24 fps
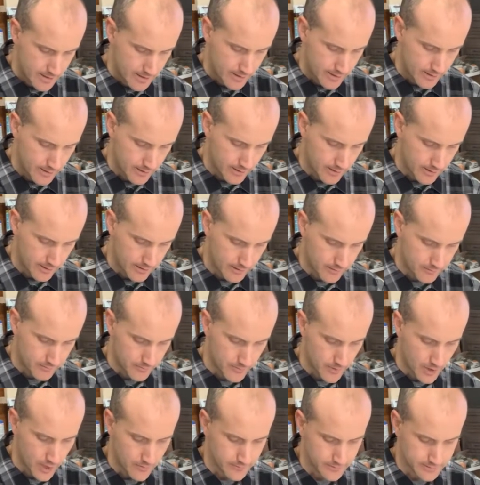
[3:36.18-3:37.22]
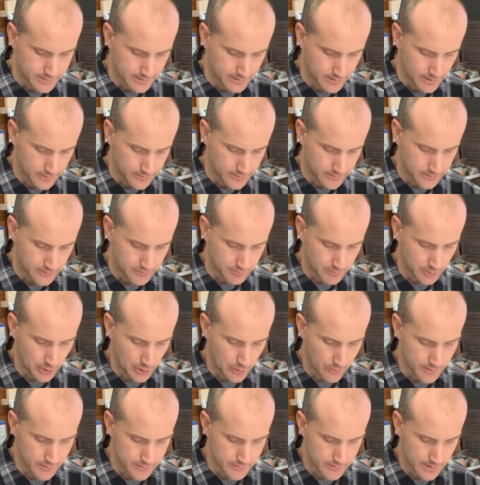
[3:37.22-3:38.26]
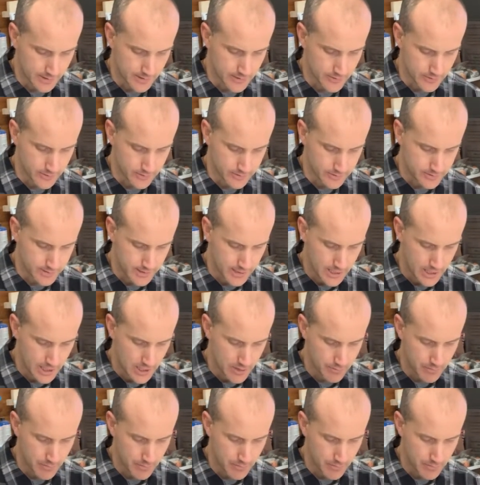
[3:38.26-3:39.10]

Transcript: obviously not to spill over the side of your container,